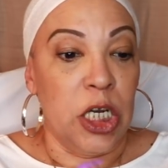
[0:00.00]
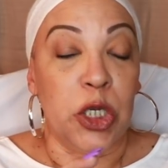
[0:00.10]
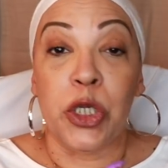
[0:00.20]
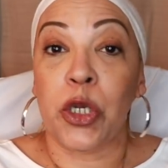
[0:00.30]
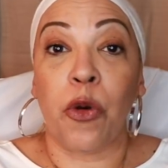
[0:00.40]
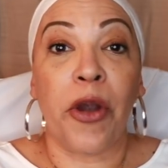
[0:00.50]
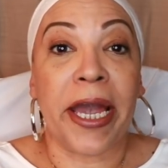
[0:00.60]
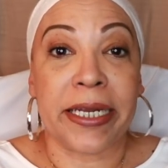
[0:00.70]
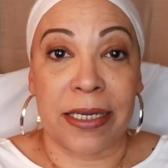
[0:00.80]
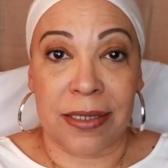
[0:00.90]
No
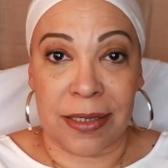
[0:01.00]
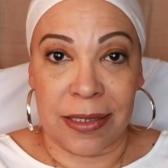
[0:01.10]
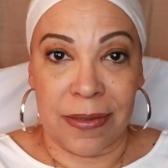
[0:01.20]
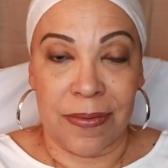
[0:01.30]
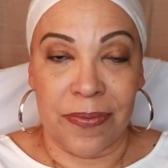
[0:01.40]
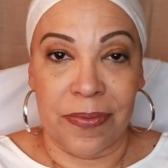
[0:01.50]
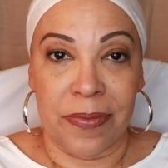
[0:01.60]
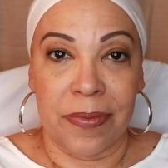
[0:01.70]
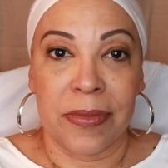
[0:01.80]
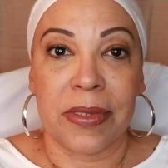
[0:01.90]
headaches.
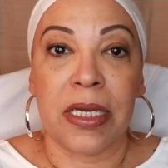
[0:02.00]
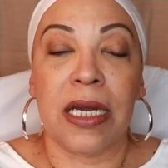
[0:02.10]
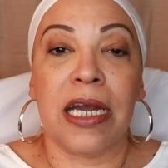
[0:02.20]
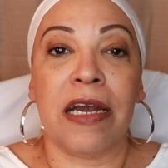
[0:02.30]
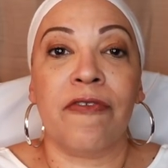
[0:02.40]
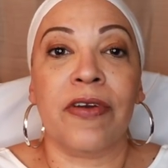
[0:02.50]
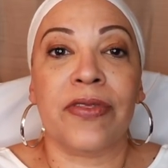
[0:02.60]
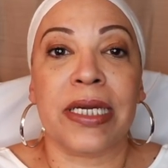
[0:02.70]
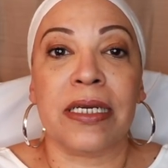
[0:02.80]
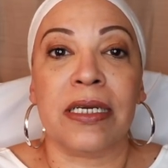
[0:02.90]

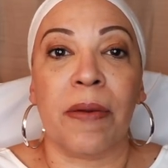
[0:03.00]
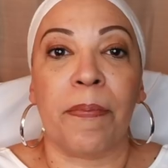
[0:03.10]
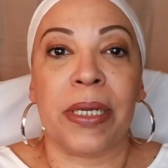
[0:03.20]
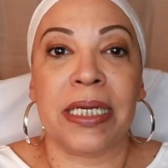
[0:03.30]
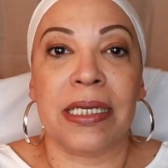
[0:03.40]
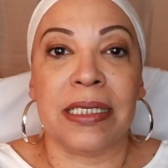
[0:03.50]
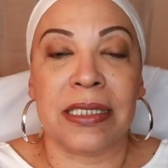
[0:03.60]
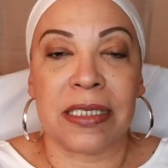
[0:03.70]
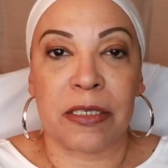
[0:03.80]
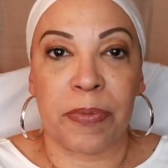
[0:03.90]
Everything completely
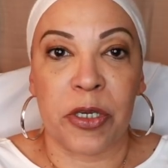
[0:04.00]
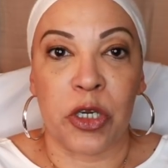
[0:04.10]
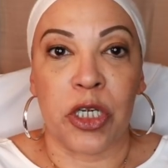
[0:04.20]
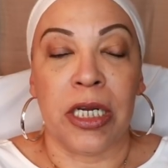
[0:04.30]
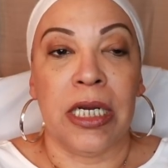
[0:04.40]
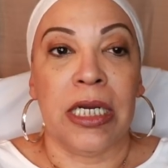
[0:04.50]
disappeared.